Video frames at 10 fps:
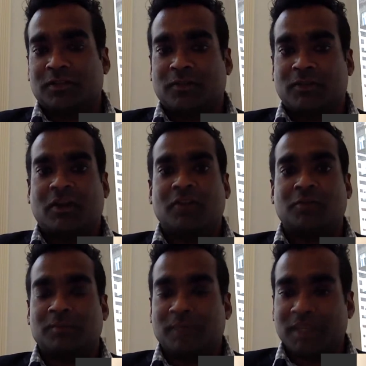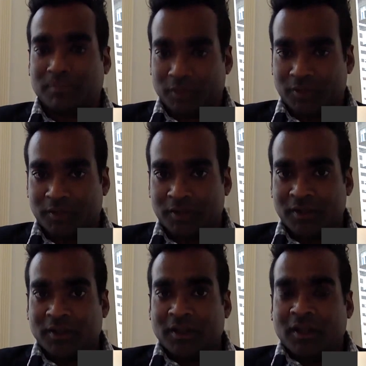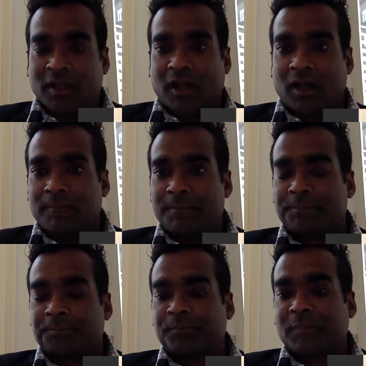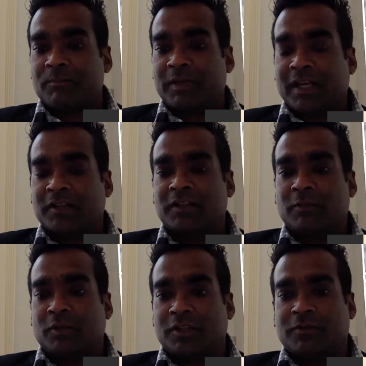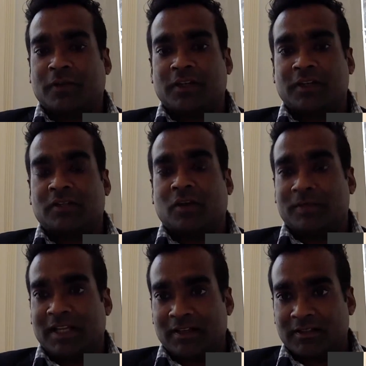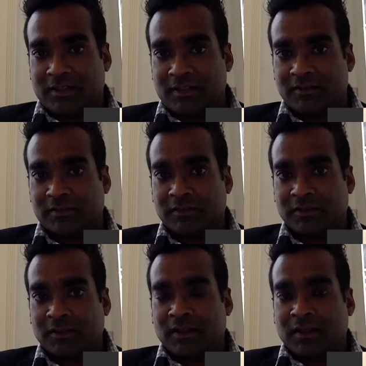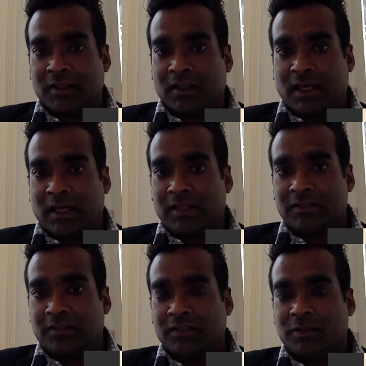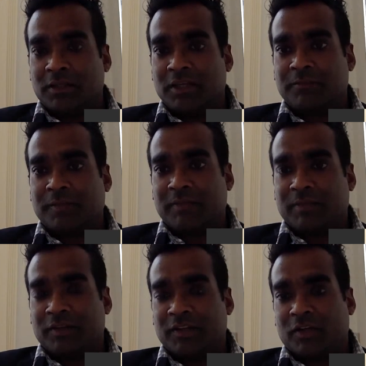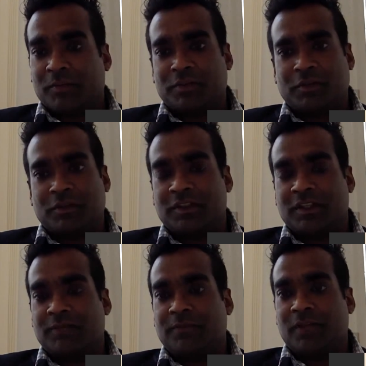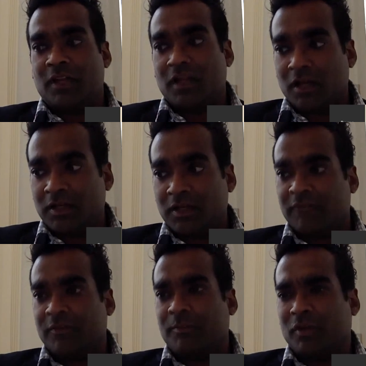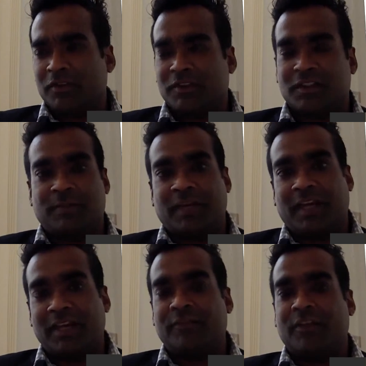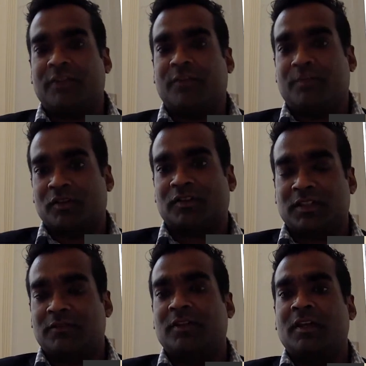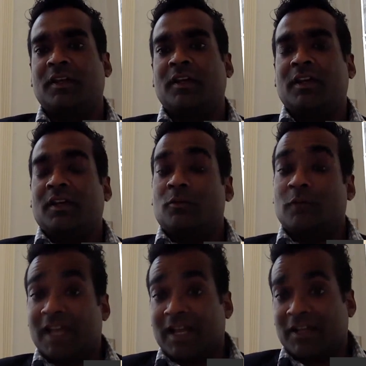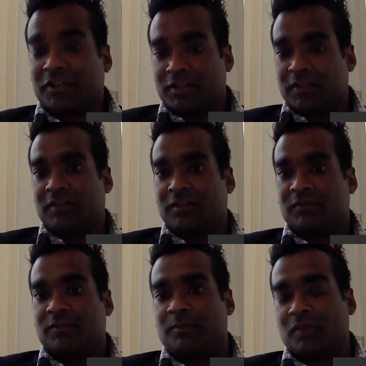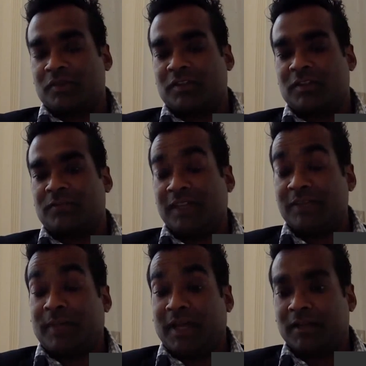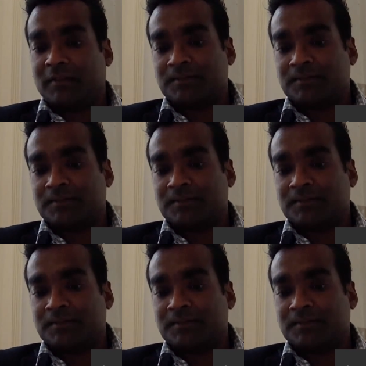for 100 people. But actually what you find is commonalities. And you give people the opportunity for learning, for positive behavior, for positive reactions, for positive feedback.